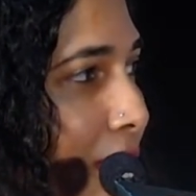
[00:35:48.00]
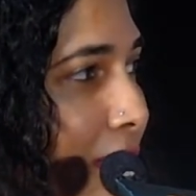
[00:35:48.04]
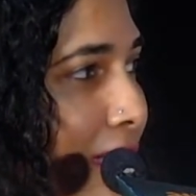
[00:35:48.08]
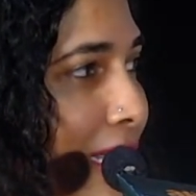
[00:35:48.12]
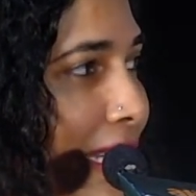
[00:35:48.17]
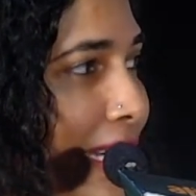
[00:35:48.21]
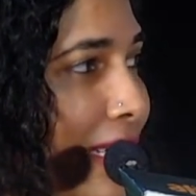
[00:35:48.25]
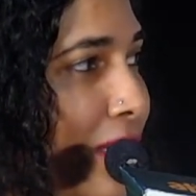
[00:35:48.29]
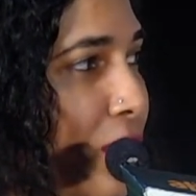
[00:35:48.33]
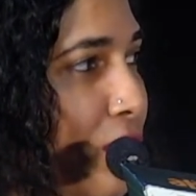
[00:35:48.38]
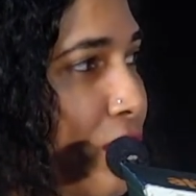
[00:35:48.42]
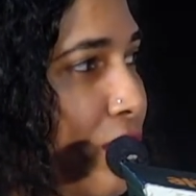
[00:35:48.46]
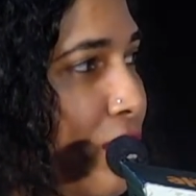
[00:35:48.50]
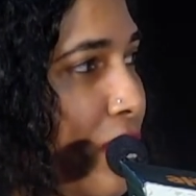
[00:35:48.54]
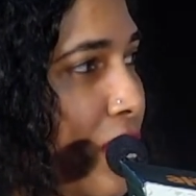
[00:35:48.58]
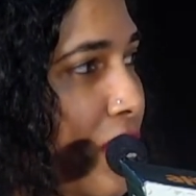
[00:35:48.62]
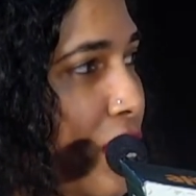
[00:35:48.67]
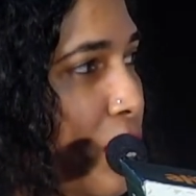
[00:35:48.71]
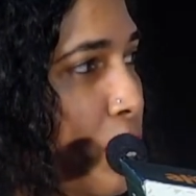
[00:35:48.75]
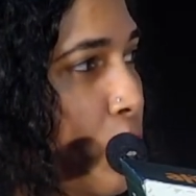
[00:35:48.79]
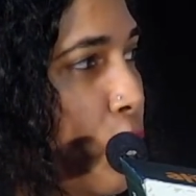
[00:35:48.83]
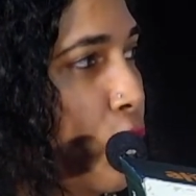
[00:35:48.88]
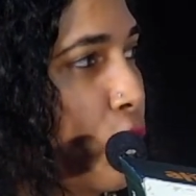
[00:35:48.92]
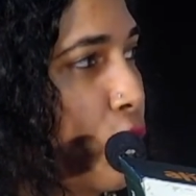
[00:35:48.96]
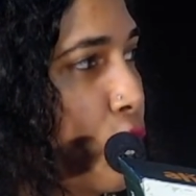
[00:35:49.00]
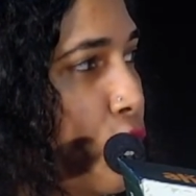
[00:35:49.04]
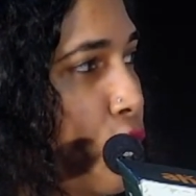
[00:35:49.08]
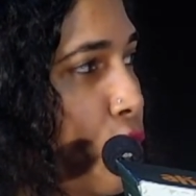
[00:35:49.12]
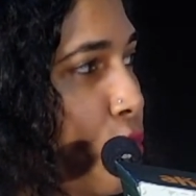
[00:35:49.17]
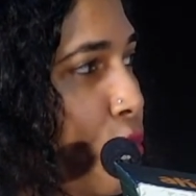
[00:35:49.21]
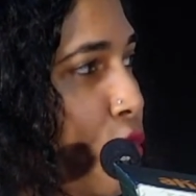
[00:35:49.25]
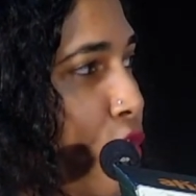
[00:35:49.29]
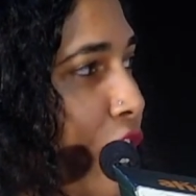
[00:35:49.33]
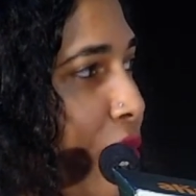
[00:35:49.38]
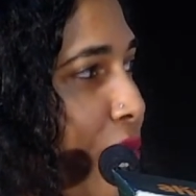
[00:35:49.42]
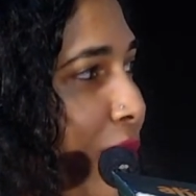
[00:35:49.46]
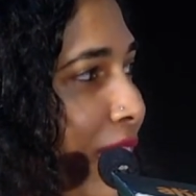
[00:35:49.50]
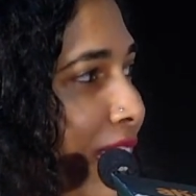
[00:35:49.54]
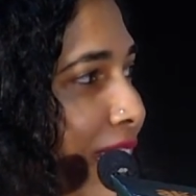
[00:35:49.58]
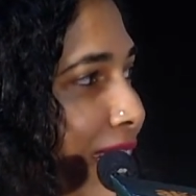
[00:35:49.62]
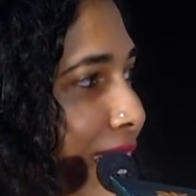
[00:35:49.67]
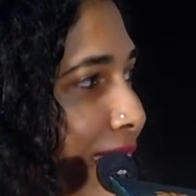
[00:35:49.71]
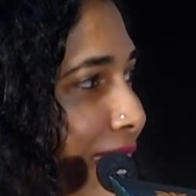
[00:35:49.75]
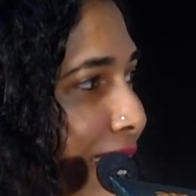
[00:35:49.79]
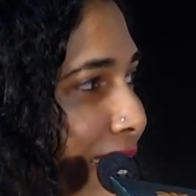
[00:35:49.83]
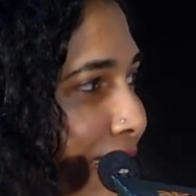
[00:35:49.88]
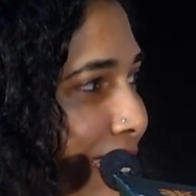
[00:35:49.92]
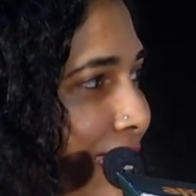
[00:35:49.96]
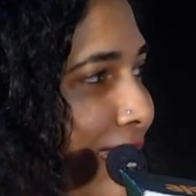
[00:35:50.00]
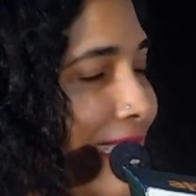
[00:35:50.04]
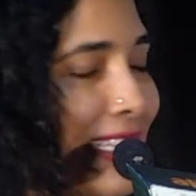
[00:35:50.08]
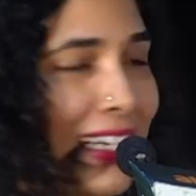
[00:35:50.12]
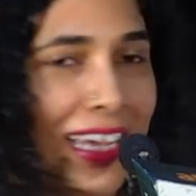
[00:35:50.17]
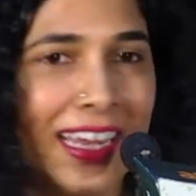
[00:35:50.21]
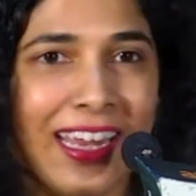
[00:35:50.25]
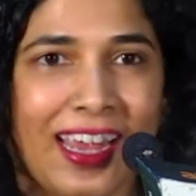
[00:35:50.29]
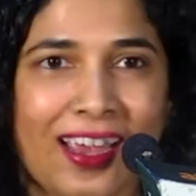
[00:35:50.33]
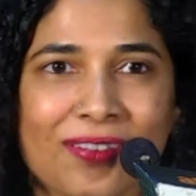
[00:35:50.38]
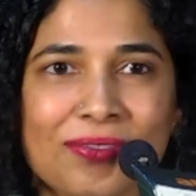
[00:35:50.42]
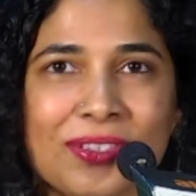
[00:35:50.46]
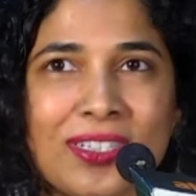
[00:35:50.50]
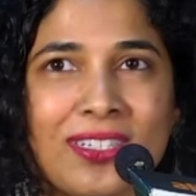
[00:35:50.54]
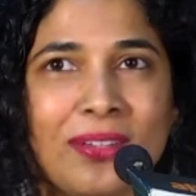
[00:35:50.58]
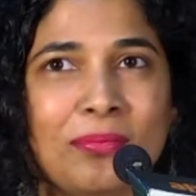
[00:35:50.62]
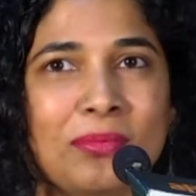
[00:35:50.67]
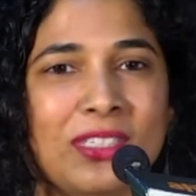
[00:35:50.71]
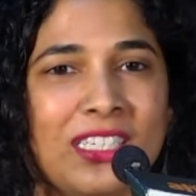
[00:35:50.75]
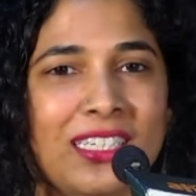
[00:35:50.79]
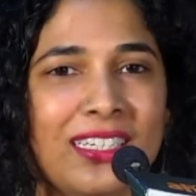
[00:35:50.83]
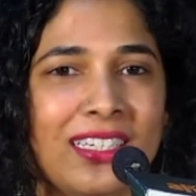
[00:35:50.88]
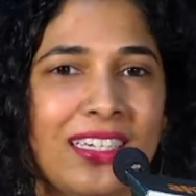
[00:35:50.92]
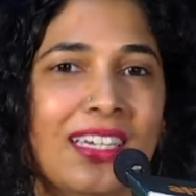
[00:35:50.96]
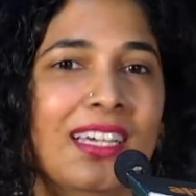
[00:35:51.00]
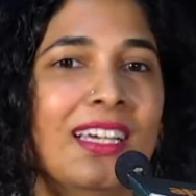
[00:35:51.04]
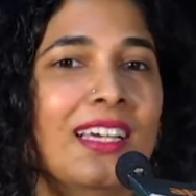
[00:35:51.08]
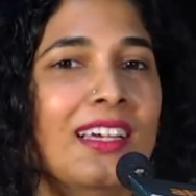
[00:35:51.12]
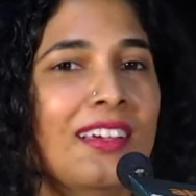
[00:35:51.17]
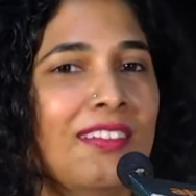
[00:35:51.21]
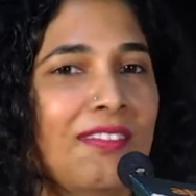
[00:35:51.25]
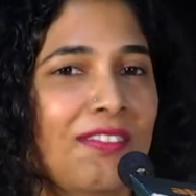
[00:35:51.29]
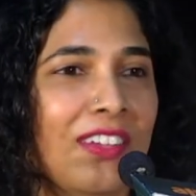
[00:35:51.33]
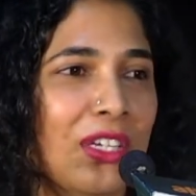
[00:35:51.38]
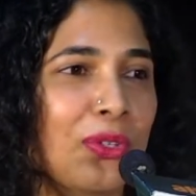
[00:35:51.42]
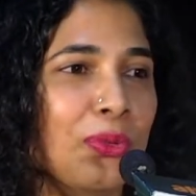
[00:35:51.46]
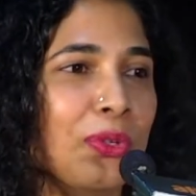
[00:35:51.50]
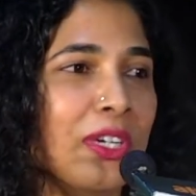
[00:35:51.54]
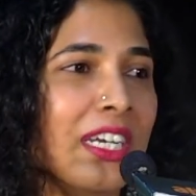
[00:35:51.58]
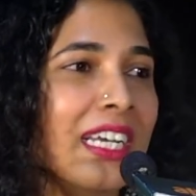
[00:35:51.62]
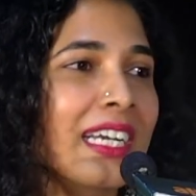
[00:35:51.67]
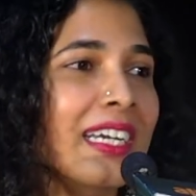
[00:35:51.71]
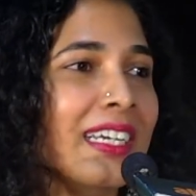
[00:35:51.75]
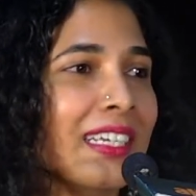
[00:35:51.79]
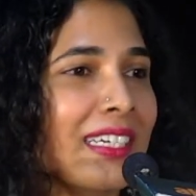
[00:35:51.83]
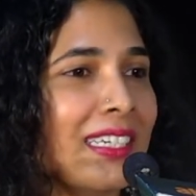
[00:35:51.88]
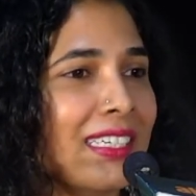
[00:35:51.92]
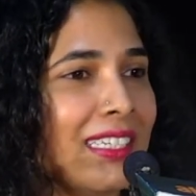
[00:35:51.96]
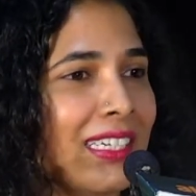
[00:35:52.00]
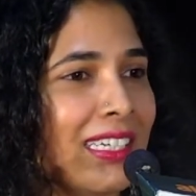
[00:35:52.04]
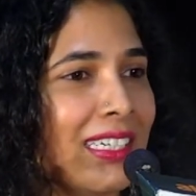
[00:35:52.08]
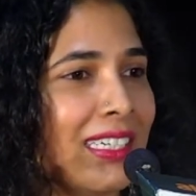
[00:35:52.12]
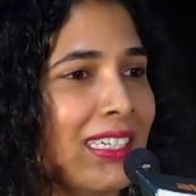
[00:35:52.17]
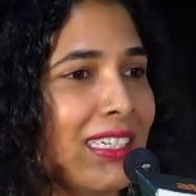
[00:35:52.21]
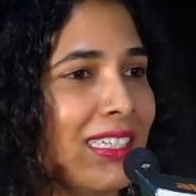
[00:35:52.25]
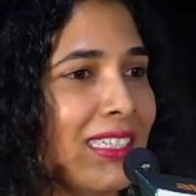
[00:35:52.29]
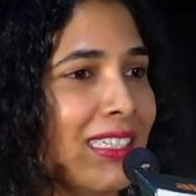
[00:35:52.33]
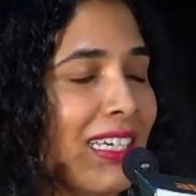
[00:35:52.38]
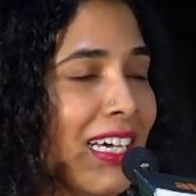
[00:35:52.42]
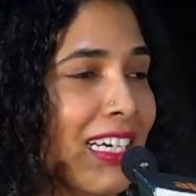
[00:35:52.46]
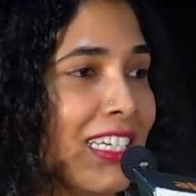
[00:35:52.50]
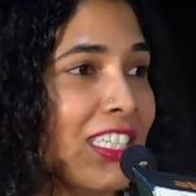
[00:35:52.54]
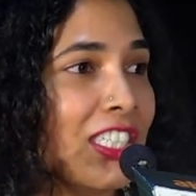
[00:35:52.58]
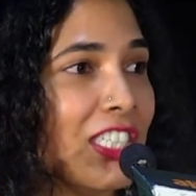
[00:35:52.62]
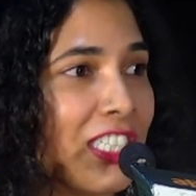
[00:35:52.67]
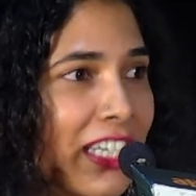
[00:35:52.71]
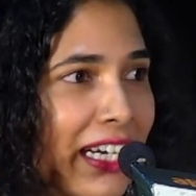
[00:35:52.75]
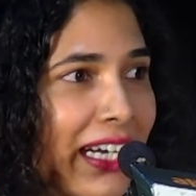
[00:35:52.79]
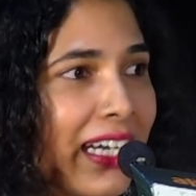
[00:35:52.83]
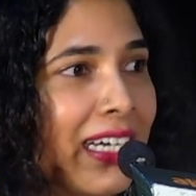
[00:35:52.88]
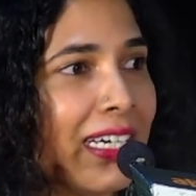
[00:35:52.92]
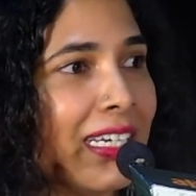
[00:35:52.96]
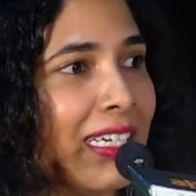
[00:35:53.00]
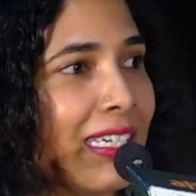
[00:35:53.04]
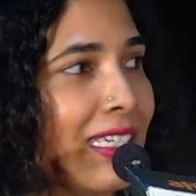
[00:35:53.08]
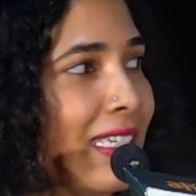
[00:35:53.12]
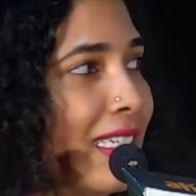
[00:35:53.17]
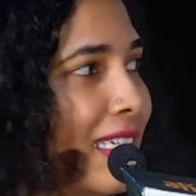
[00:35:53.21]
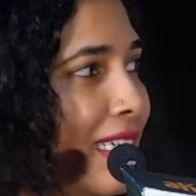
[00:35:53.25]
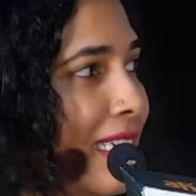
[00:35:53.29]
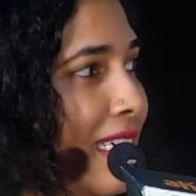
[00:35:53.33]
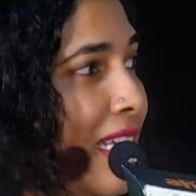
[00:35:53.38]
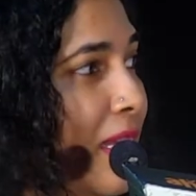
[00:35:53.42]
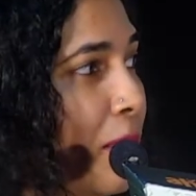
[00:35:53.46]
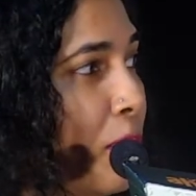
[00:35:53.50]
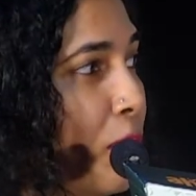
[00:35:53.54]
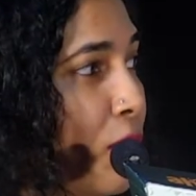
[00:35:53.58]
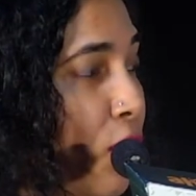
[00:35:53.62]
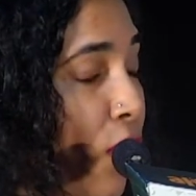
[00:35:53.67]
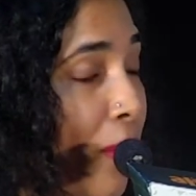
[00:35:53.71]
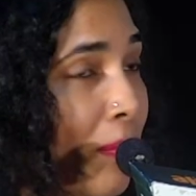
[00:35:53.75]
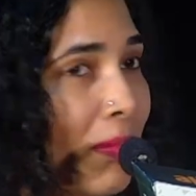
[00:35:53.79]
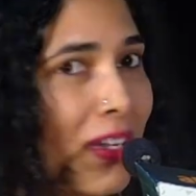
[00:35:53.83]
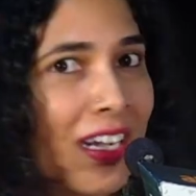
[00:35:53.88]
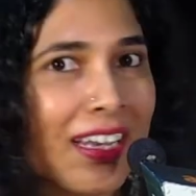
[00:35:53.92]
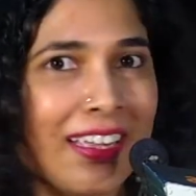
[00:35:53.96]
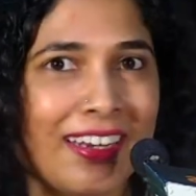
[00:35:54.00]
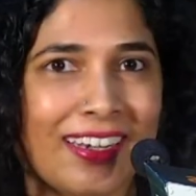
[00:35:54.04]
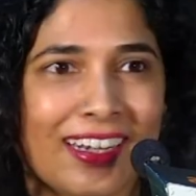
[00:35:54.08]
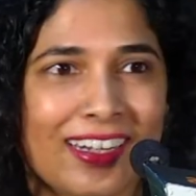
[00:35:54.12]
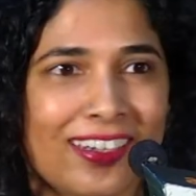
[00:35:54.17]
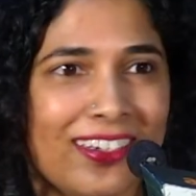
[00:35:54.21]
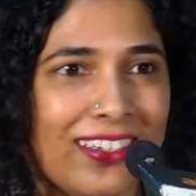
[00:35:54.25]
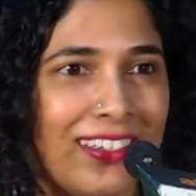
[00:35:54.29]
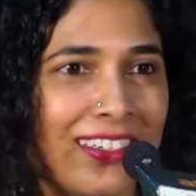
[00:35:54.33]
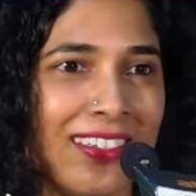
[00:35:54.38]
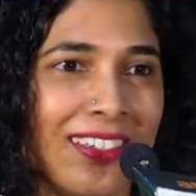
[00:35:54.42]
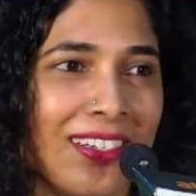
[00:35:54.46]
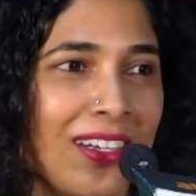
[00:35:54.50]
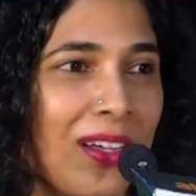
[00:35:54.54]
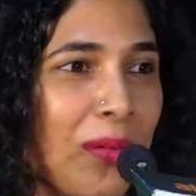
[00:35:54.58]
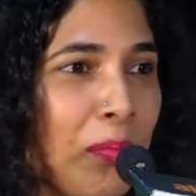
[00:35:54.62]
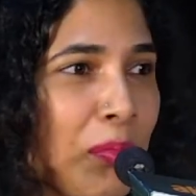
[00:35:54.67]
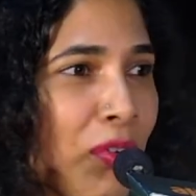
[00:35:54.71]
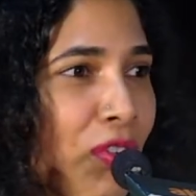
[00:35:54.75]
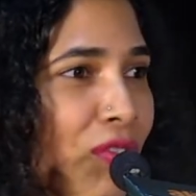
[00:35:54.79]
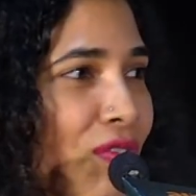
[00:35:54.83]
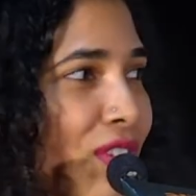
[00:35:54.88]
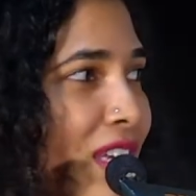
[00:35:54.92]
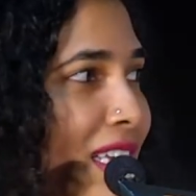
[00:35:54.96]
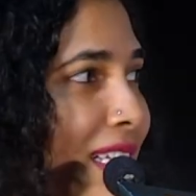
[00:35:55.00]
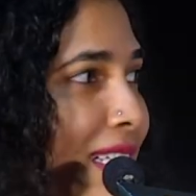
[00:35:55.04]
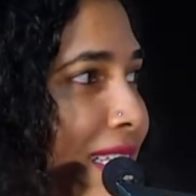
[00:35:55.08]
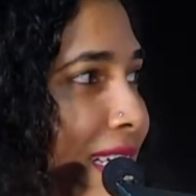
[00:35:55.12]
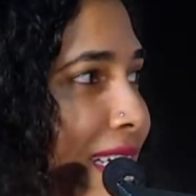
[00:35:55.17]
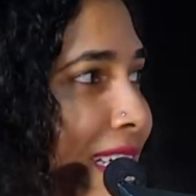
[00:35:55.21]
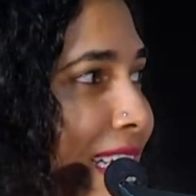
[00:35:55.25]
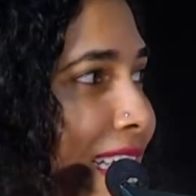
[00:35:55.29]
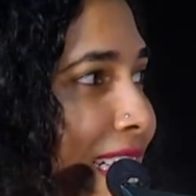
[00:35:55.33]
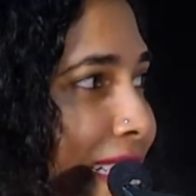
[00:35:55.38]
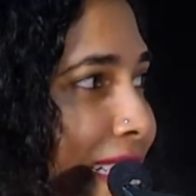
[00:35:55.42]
kind of spoke to Shobhu Garu and I said, listen, I have something, will you read it? And I shared it, and he promptly read it in a couple of days, and he